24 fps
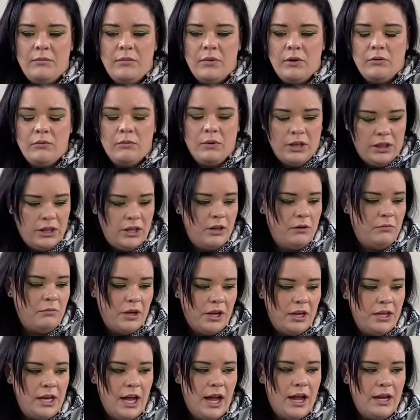with it.
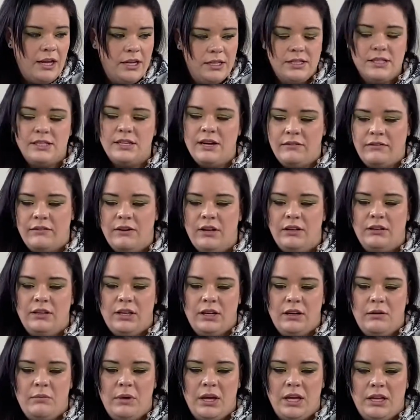But yeah, it's definitely
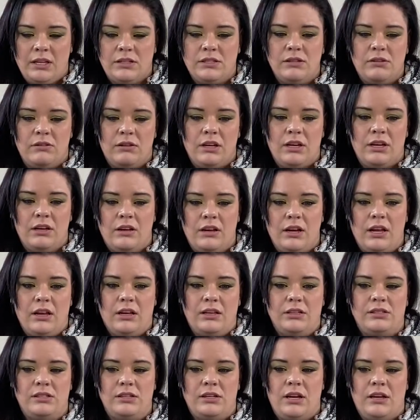to make it so that
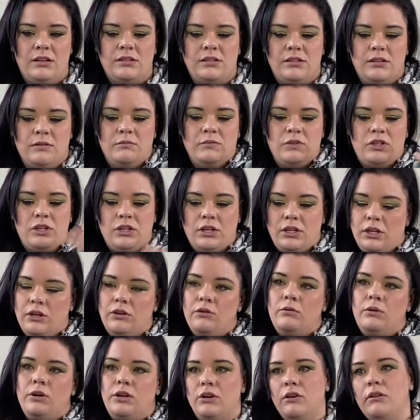it's custom to
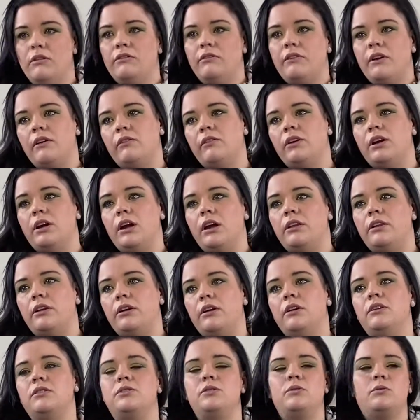you and your favorite
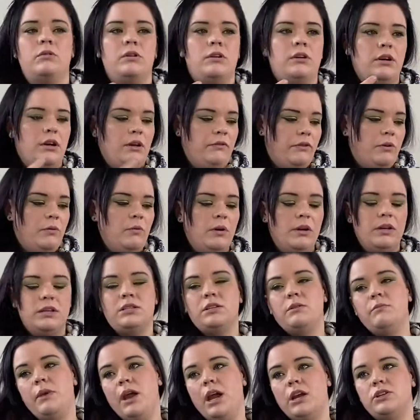colors, or if you want it to
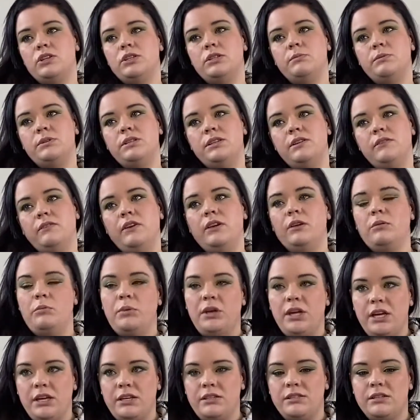match a specific
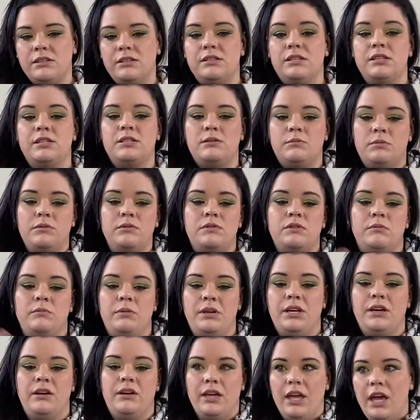piece, because it's supposed to
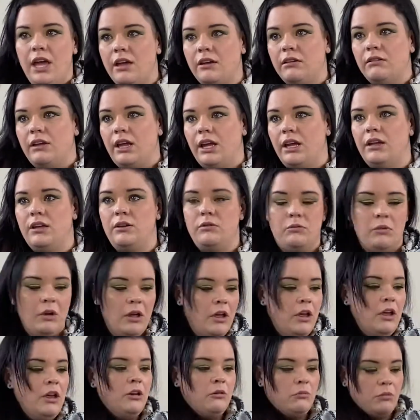be a kit. Like you
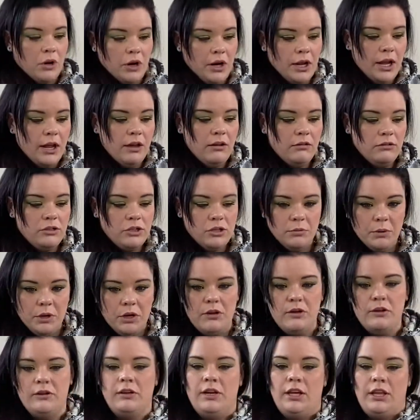bring out your
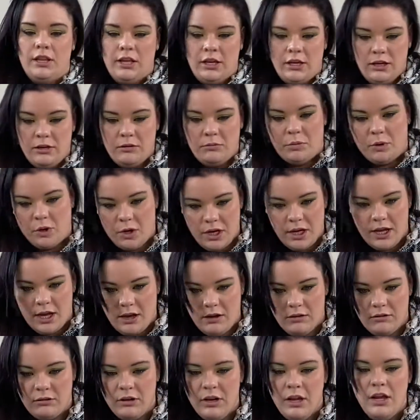bong and then you bring
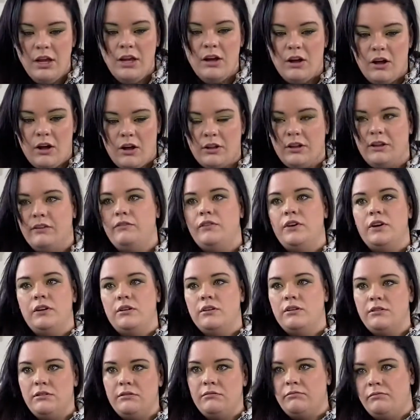out all of
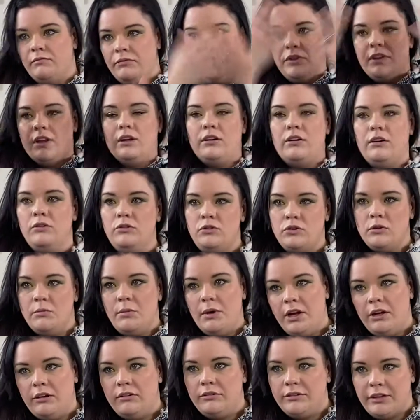your
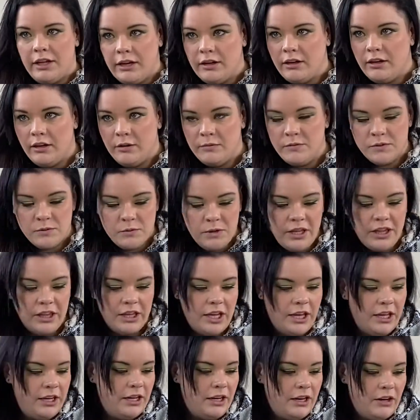accoutrement that comes with
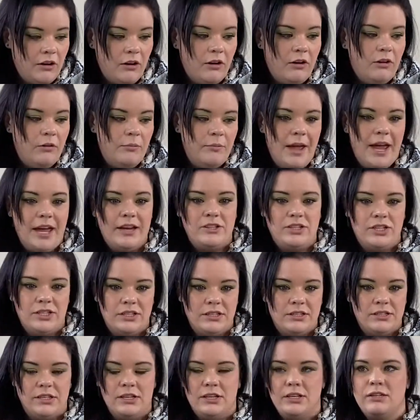it, and it all
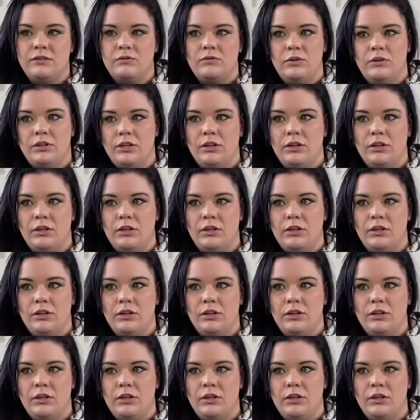matches and is really